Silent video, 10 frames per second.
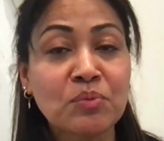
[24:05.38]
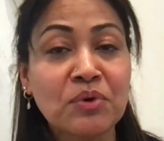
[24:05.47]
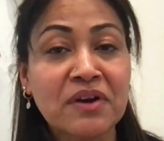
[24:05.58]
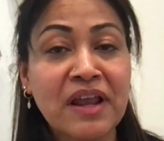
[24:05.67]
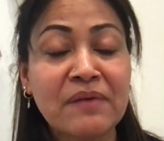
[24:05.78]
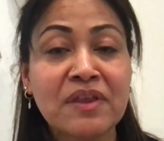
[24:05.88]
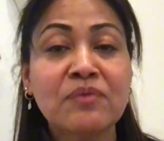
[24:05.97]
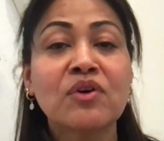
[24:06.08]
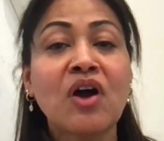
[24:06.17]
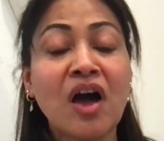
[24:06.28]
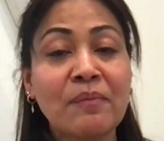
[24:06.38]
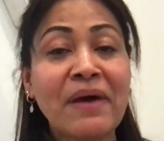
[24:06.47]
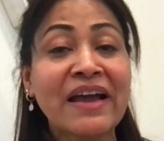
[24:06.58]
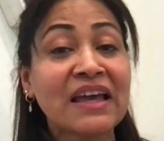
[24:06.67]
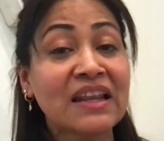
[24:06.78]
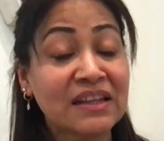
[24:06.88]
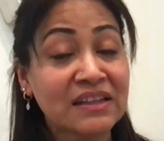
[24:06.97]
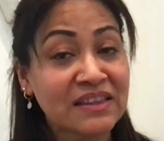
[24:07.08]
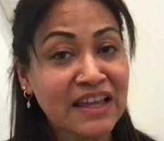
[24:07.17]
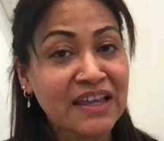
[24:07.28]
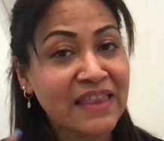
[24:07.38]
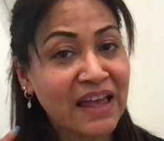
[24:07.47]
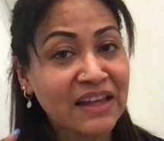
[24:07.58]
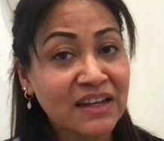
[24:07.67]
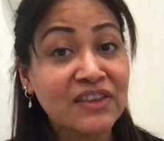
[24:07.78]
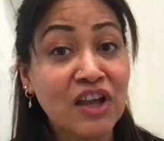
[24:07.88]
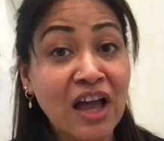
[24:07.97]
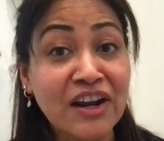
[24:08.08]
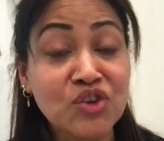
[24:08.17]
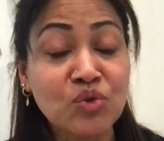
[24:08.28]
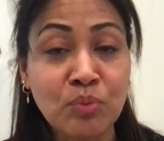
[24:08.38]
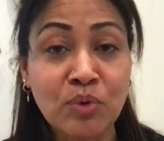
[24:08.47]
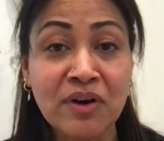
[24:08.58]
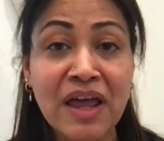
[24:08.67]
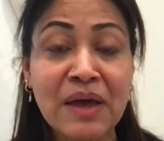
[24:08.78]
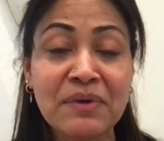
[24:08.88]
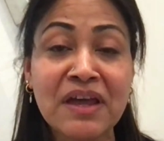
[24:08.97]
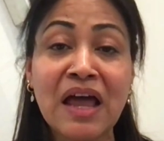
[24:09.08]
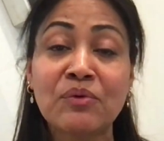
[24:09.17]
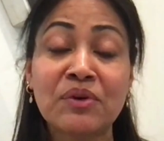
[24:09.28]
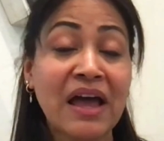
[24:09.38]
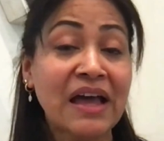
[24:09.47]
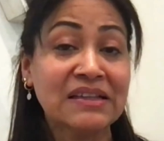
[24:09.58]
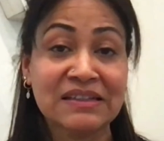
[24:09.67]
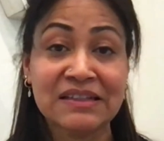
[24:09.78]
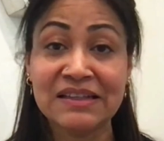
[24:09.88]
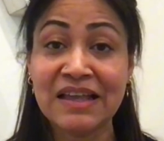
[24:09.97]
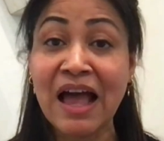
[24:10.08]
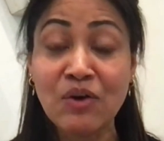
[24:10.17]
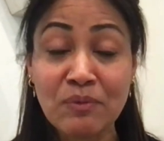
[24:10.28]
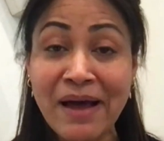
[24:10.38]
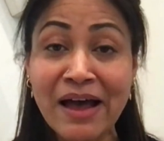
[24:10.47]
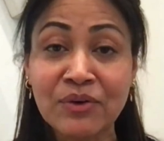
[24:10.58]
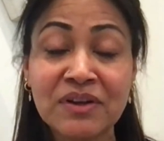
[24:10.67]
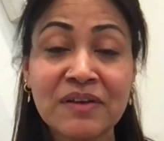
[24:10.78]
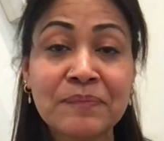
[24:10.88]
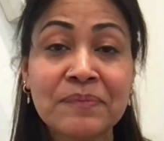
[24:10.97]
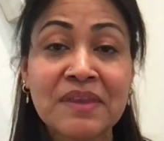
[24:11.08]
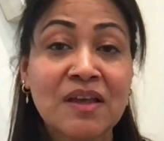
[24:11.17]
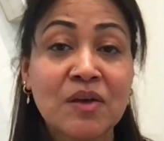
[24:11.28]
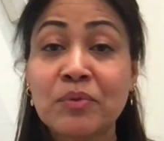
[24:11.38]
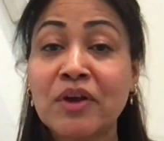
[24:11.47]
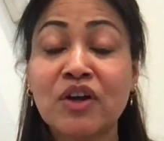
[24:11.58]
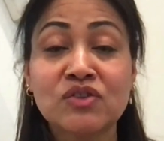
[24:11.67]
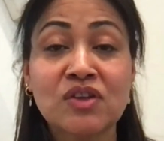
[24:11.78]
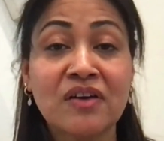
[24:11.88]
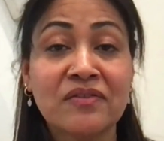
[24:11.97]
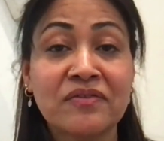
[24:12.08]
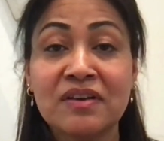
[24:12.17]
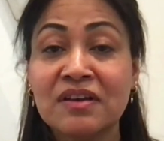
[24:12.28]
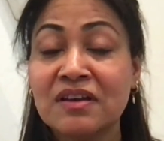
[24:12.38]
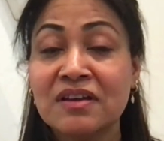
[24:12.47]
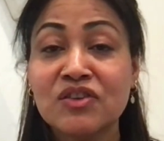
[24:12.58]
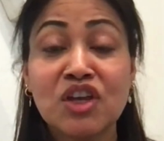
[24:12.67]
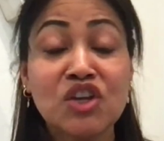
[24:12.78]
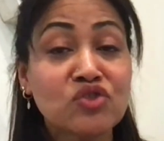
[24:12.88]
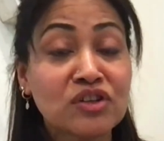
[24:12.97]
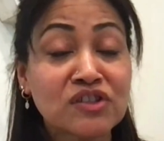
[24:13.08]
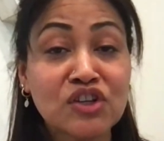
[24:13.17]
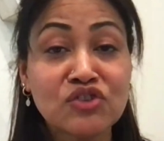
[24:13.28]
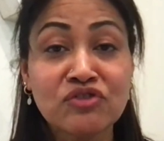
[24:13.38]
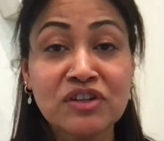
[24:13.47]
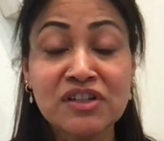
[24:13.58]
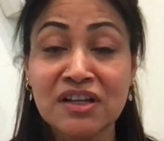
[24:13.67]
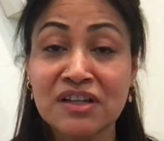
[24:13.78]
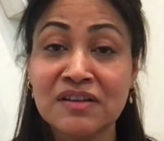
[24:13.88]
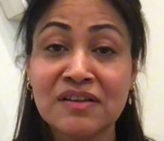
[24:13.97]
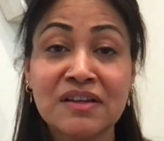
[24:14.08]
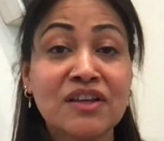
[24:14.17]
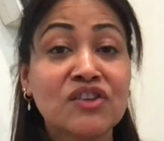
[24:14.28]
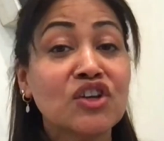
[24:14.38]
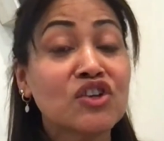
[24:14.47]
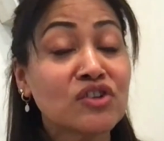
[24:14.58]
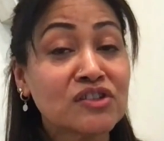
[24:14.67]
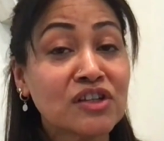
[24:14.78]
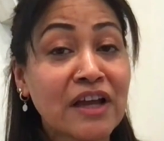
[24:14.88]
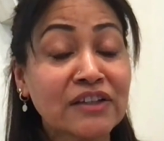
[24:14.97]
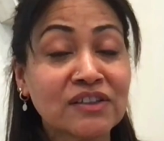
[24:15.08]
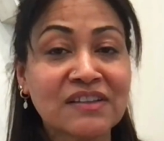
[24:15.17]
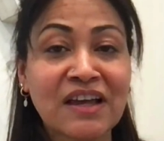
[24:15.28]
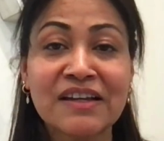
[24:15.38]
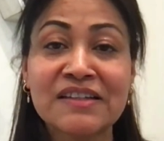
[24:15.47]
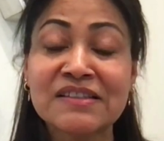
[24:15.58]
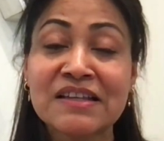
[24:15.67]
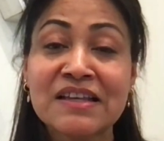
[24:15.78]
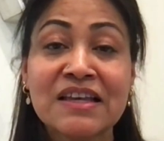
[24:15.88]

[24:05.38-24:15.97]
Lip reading: the program, they will call back and think that they got into the program. And I would ask, how about? Because of the interest in nutrition, the interest in exercise,